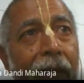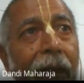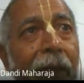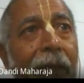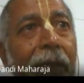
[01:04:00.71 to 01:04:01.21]

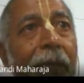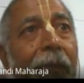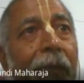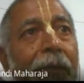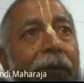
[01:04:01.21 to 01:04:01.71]
O
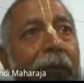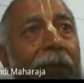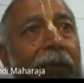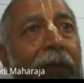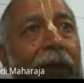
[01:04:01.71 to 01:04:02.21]
Srimati Radhe,
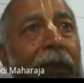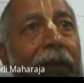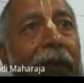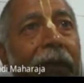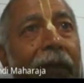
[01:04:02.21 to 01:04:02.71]

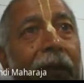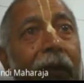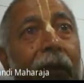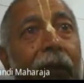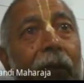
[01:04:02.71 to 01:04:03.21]

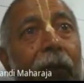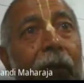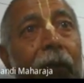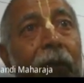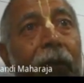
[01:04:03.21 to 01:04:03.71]
O Queen of
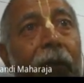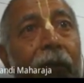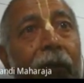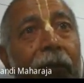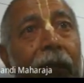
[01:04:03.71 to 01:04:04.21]
Vrindavan,
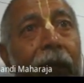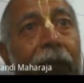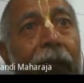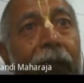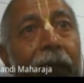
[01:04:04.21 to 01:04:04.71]

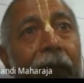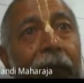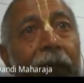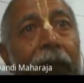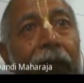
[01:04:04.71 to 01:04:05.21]
you
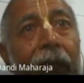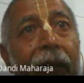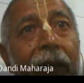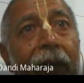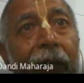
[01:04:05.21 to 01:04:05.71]
are a
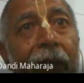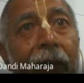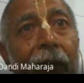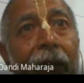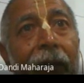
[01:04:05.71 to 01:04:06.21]
flowing
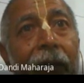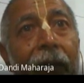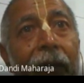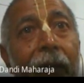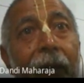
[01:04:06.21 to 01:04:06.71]
river of
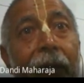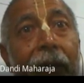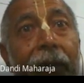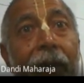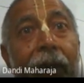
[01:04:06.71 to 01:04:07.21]

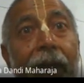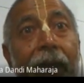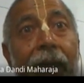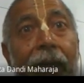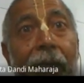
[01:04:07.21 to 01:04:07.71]
nectarian
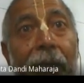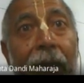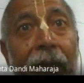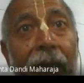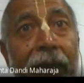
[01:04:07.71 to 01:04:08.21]
compassion.
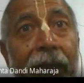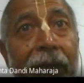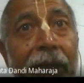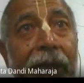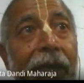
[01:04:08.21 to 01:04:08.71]

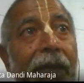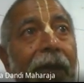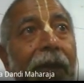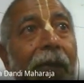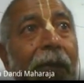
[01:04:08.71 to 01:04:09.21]
Please
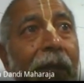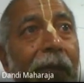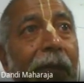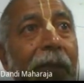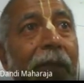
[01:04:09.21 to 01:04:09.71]
be
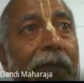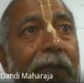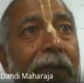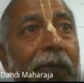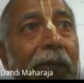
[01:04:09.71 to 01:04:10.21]
merciful to
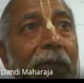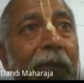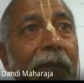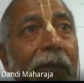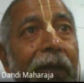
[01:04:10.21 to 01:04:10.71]
me and
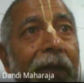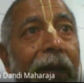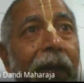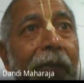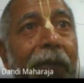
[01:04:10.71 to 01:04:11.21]
grant me the
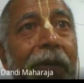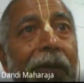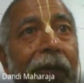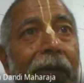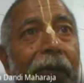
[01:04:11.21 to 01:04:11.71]
service
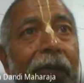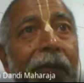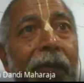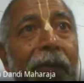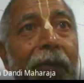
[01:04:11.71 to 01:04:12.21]
of your
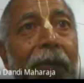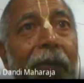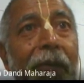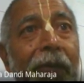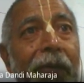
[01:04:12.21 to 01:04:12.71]
lotus
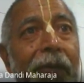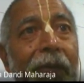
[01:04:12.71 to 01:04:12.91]
feet.